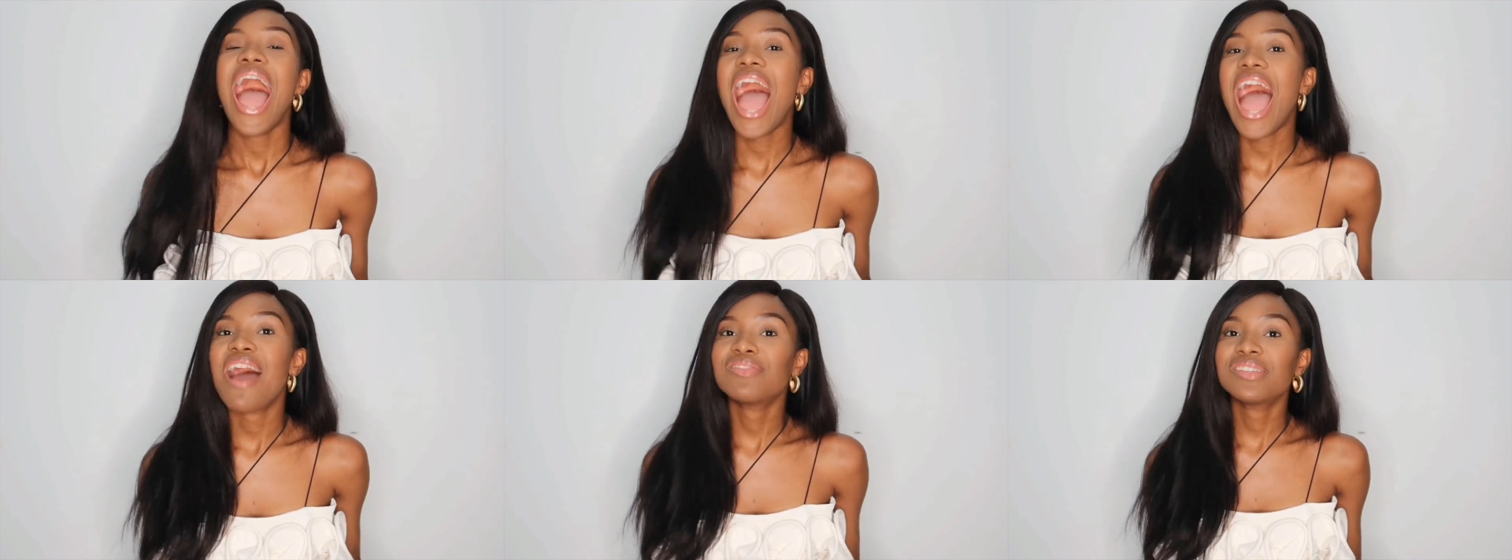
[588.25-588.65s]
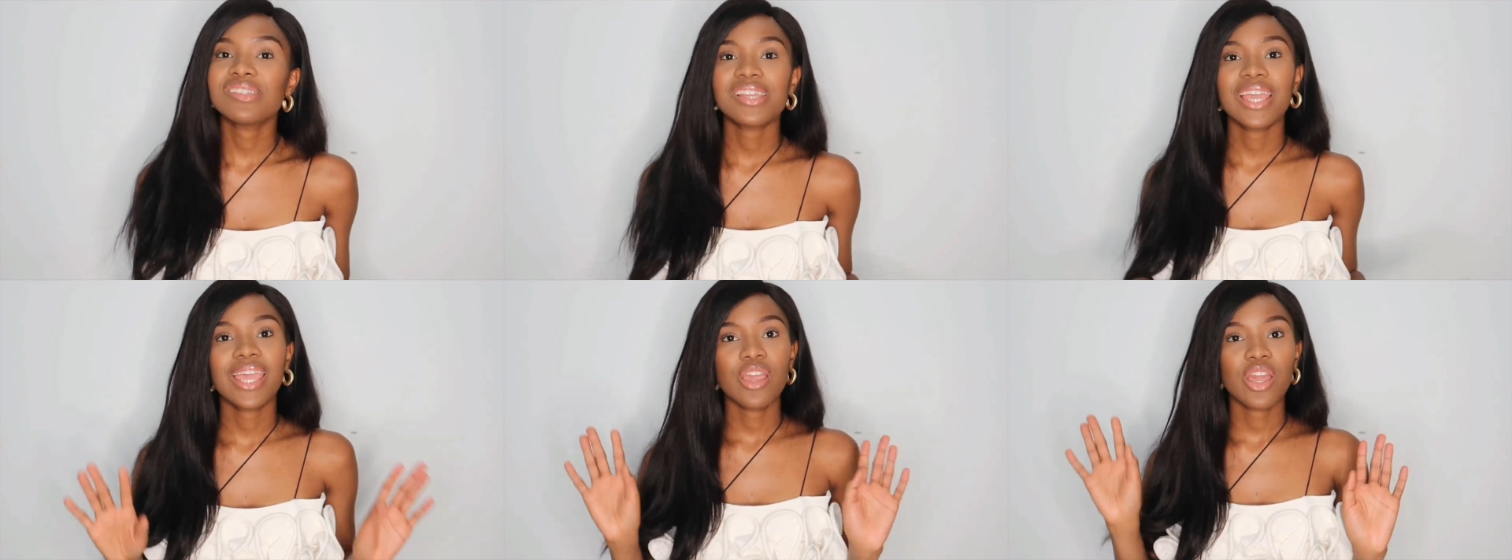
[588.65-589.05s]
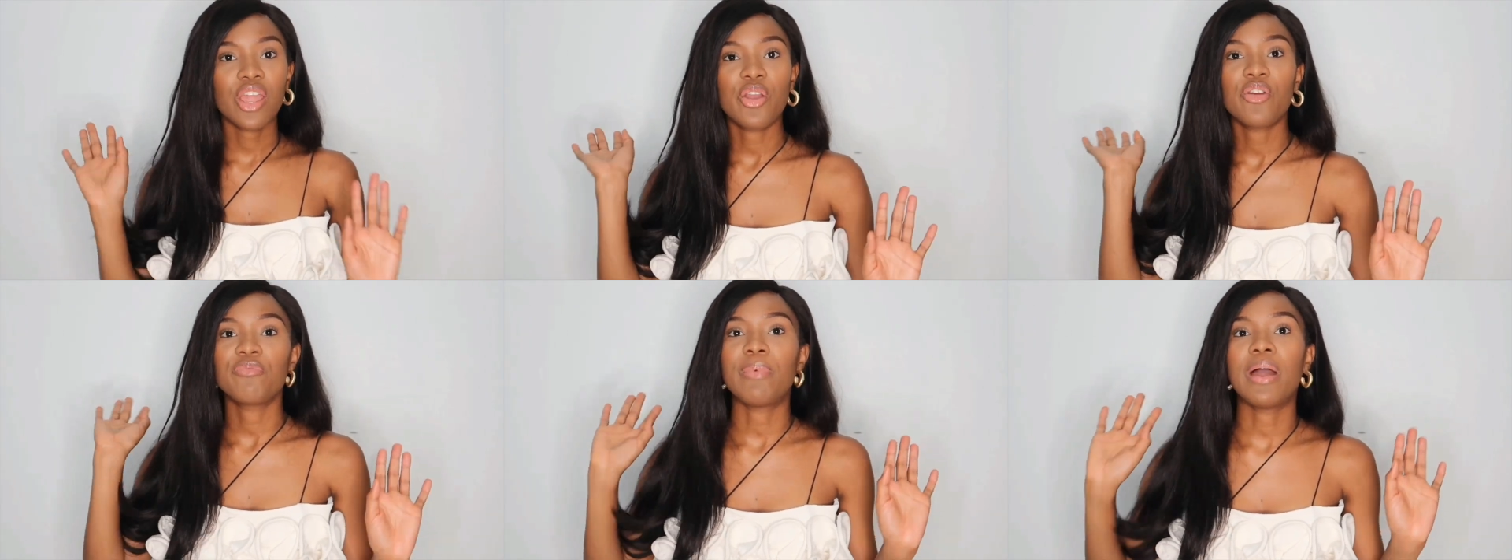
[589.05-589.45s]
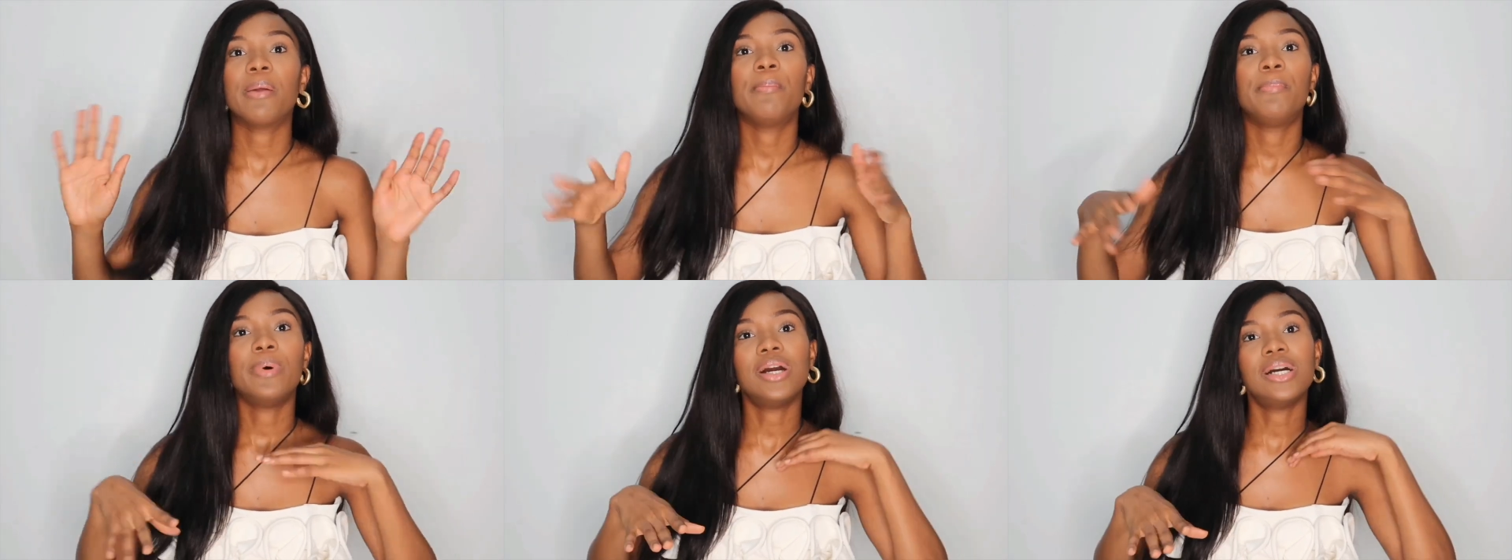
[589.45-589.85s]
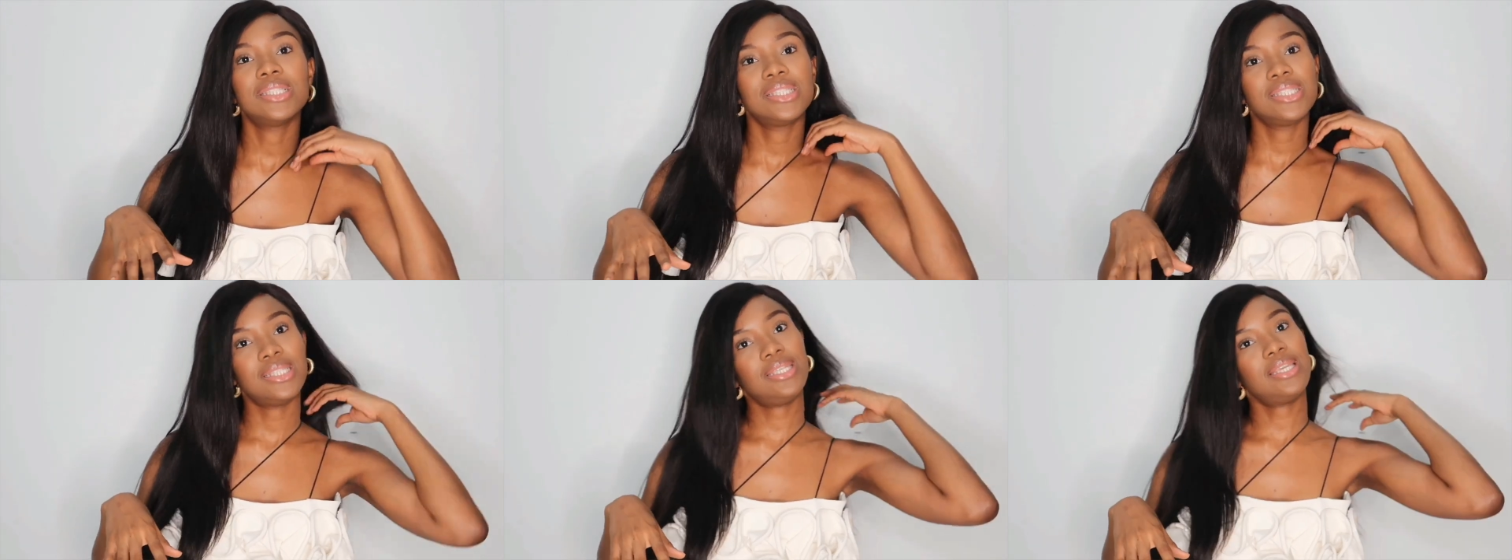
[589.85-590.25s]
After taking care of my
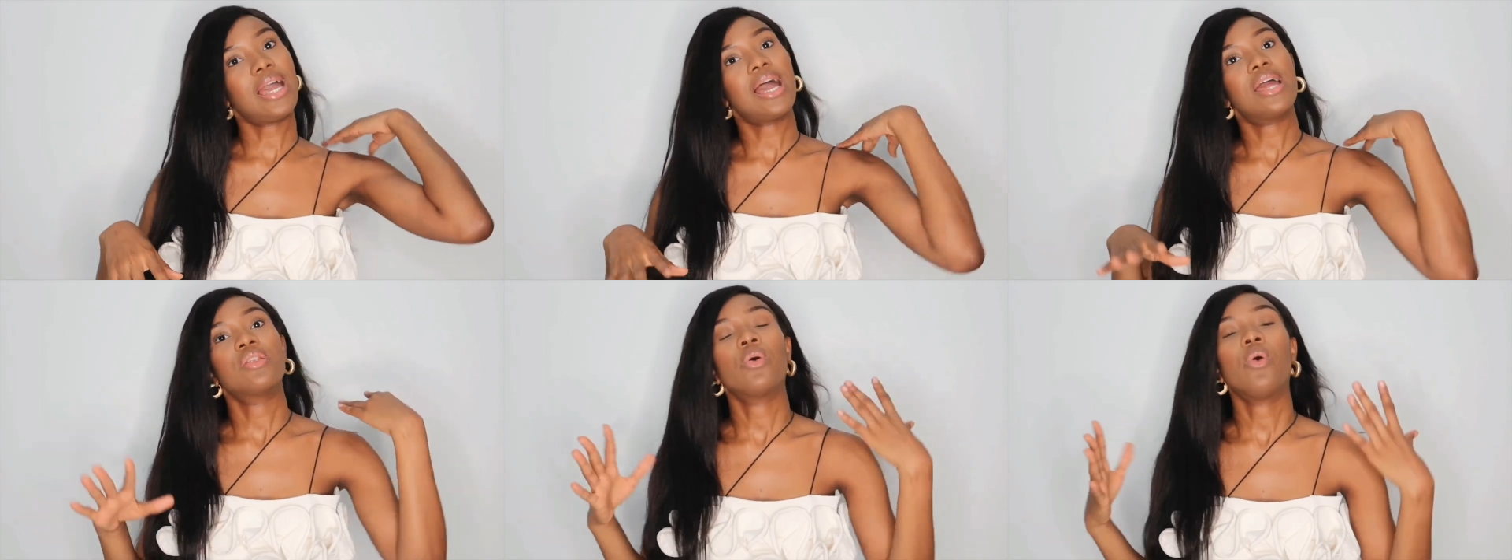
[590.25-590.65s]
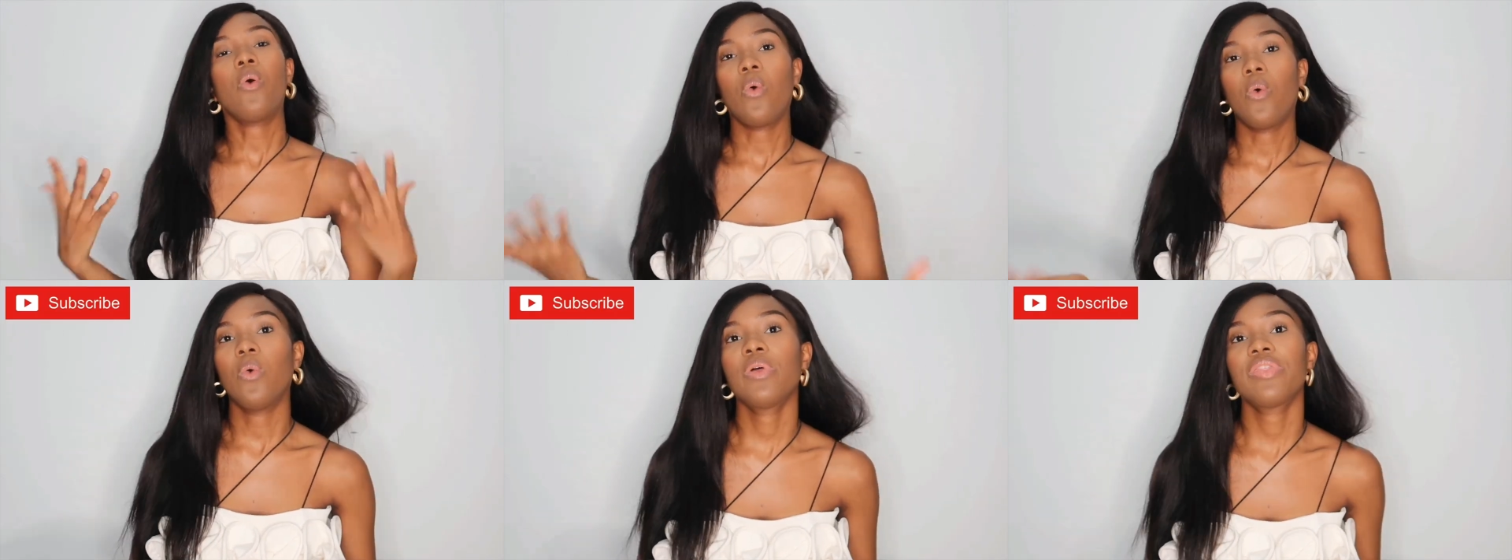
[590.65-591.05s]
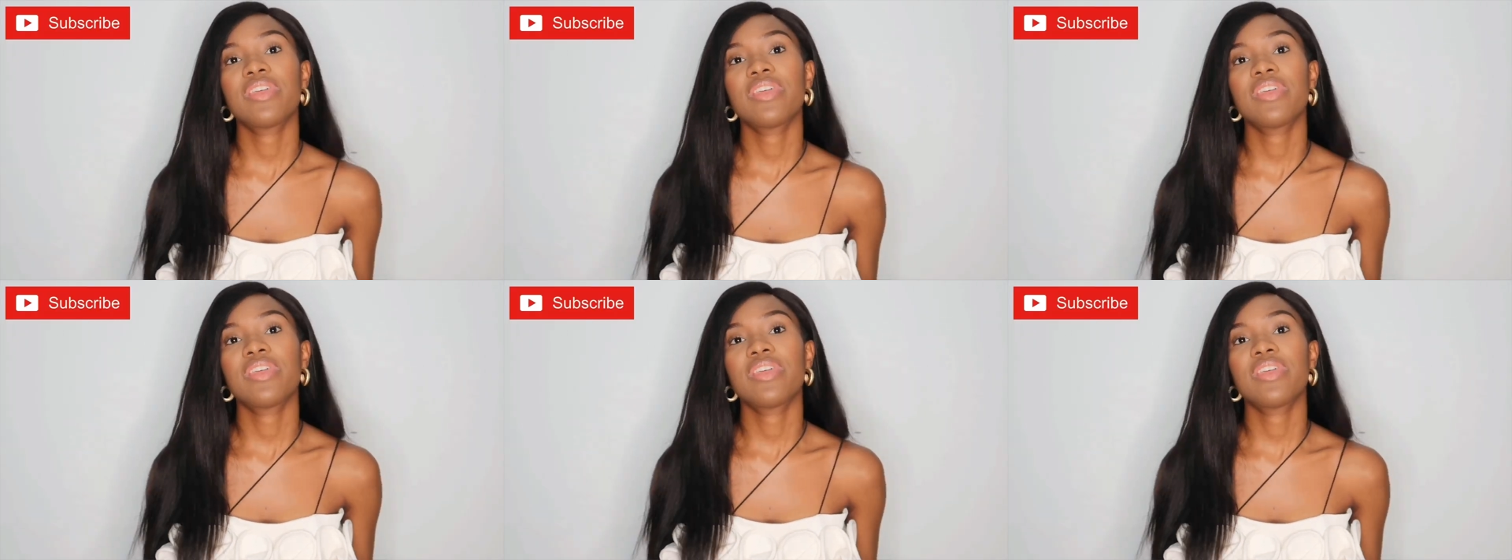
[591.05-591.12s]
body and all,